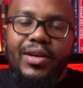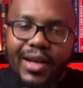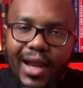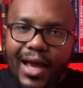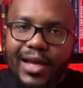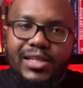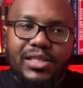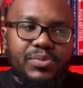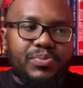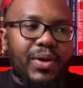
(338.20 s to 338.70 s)

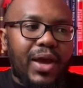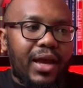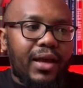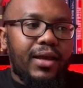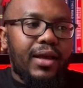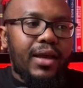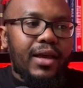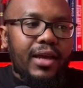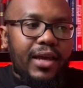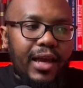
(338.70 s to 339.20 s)
nice
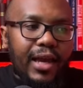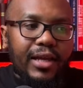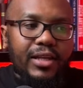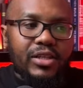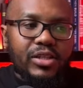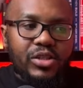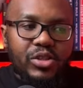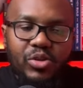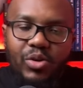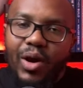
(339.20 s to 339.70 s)
spec,
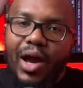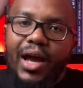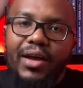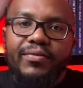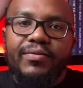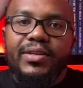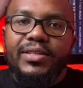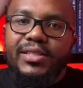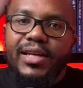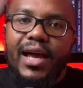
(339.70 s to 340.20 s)
and you
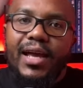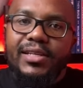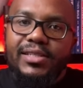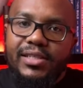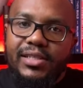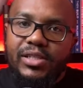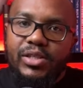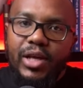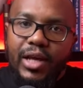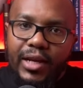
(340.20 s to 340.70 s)
advertise
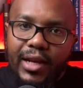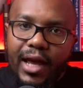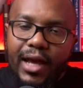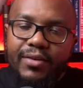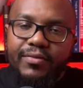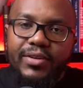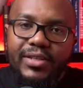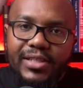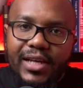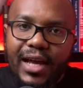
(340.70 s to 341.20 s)
it. And
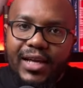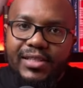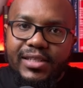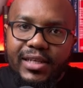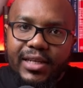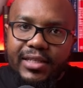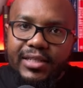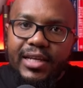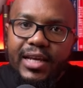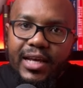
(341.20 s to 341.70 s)
advertising
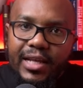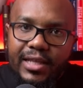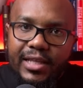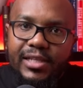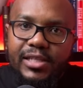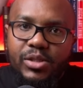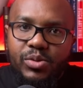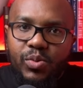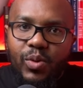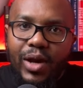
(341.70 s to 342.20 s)
it,
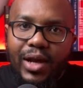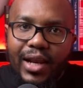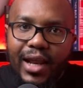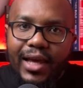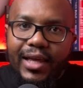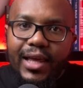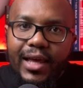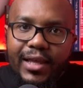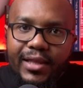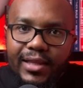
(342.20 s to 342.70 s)
this is where
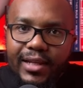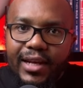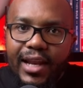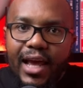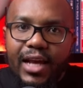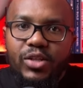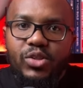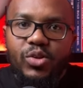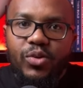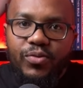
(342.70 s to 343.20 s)
like the
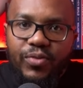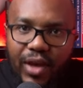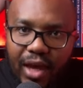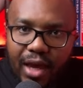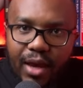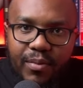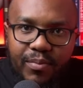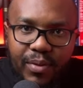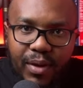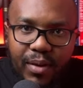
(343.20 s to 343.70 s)
likes of
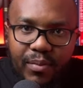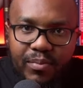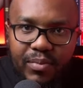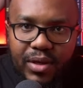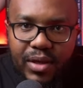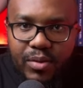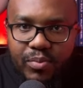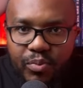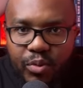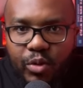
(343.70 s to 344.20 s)

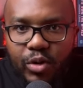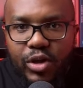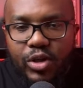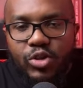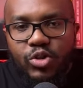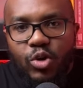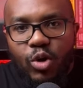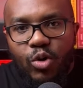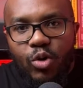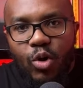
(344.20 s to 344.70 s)
Airbnb,
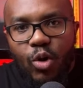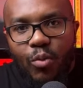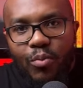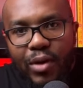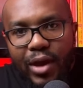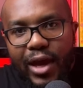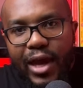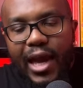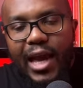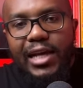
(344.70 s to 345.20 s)
Booking.com,
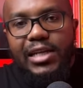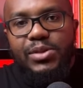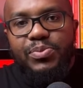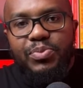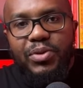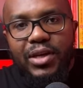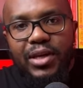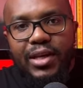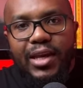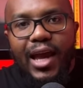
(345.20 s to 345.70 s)

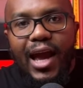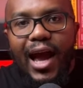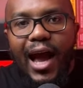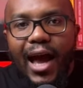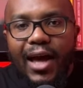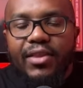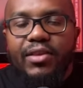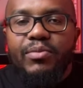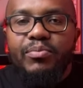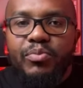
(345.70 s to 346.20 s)
Expedia,
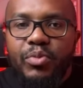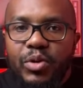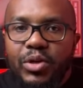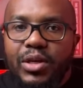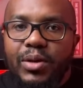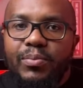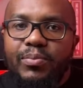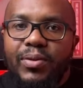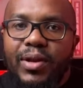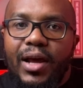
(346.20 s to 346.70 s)
other
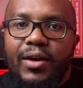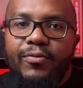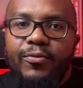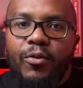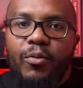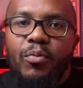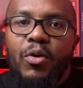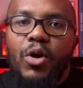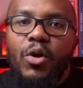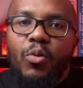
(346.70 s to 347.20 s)
booking
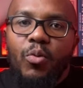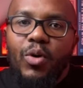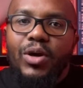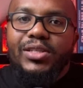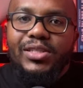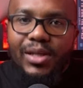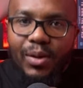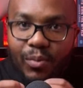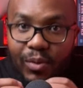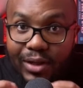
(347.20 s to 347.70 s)
platform where
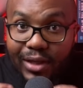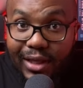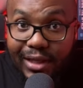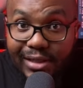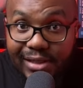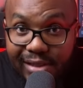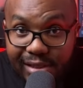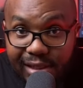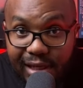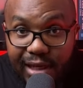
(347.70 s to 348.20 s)
someone
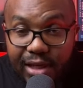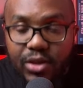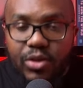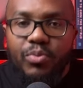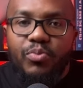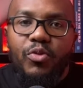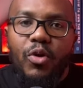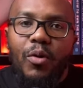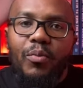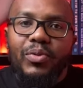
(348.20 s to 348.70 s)
can see the
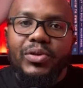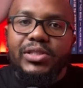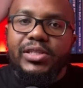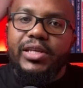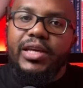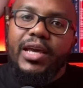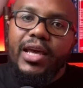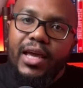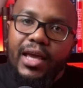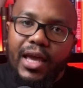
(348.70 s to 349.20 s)

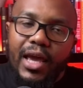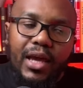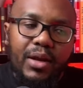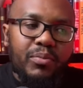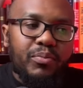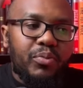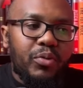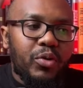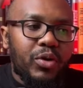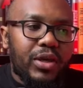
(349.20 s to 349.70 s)
property
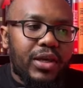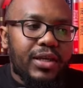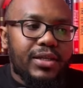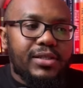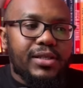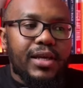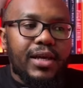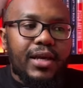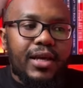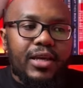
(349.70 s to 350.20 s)
and book
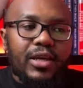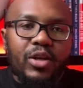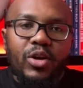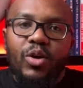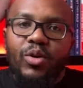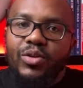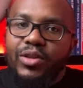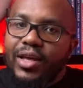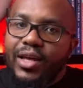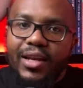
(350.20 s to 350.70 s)
it.
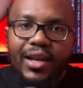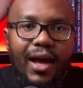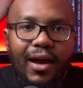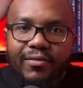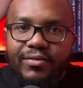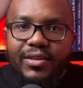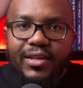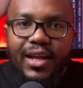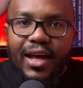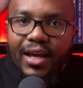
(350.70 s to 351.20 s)
Then
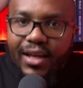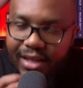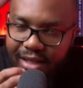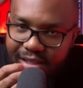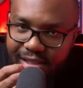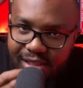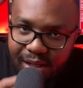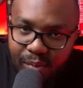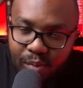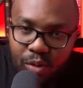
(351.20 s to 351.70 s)
after that,
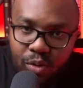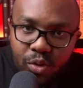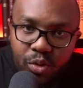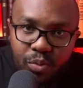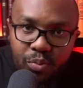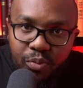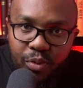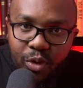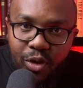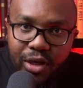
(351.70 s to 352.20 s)
someone will
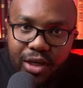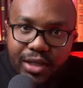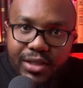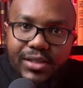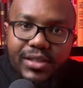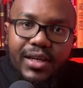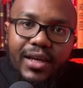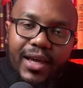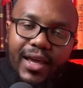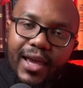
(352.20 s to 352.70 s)
book
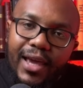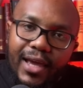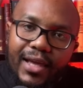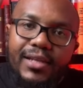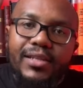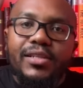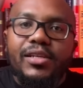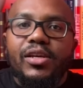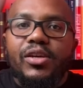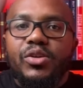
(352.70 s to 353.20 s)
it
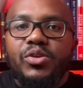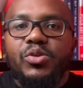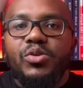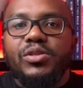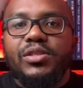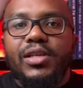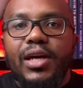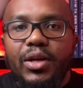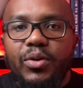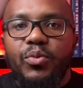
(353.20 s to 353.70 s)
and you
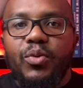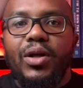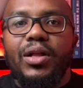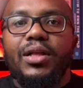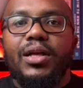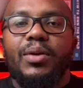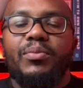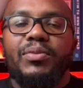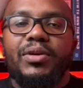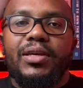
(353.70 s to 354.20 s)
start
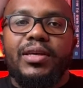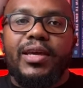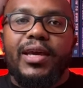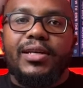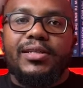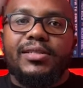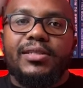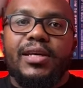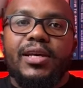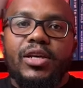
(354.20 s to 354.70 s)
welcoming
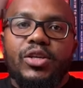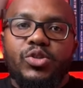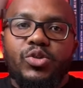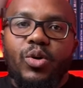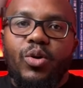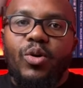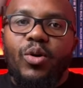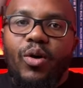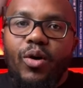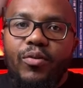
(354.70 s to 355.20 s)
guests.
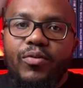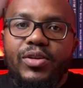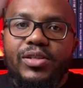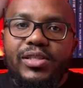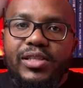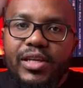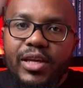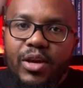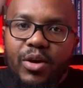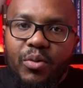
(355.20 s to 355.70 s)
So
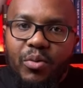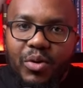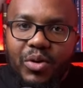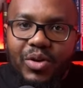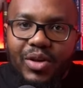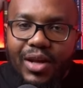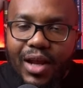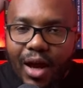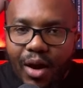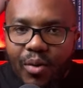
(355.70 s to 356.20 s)
obviously, when
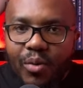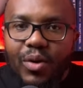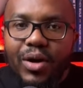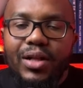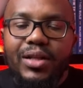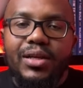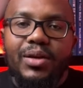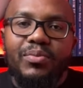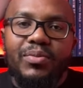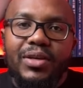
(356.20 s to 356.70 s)
you're now
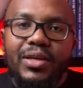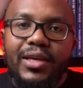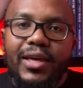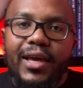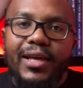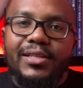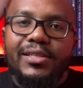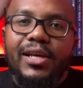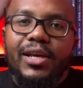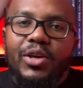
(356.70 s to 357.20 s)
welcoming
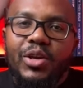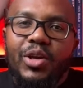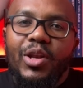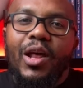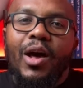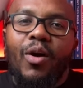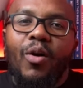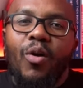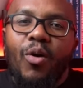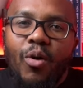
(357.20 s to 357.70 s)
guests, you're
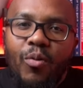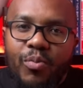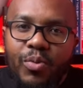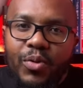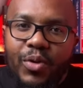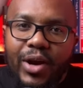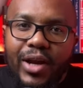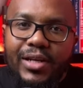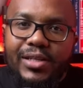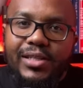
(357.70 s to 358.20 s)
now
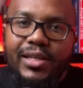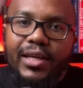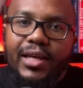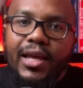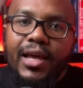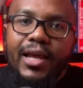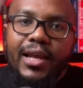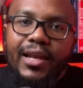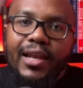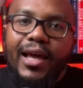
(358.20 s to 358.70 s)
operating
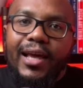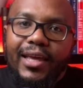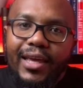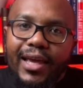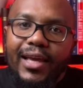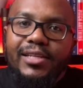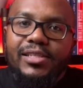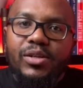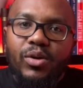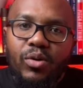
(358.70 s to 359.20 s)
like
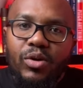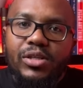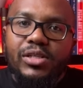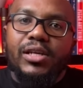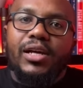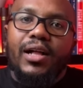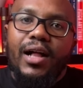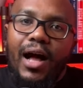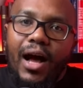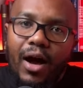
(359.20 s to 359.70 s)
as a
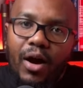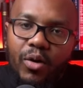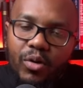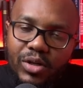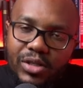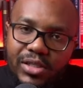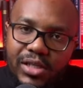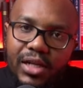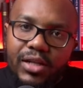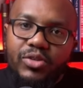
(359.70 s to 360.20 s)
hotel, how a
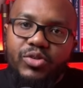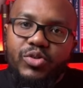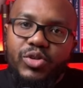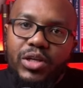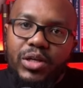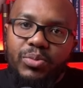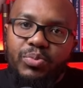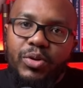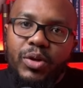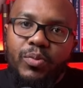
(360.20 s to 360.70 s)
hotel
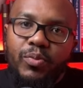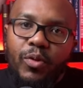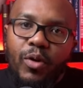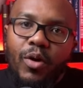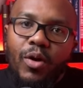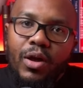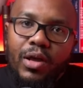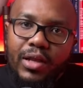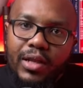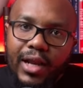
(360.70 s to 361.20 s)
treat
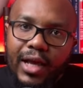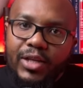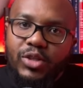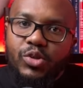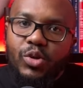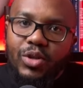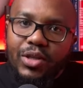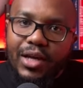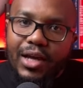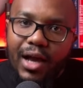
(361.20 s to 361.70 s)
people.
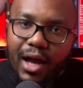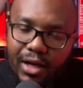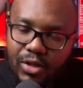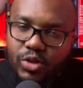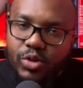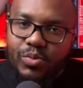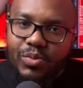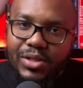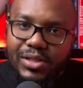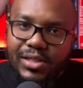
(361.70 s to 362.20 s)
So the customer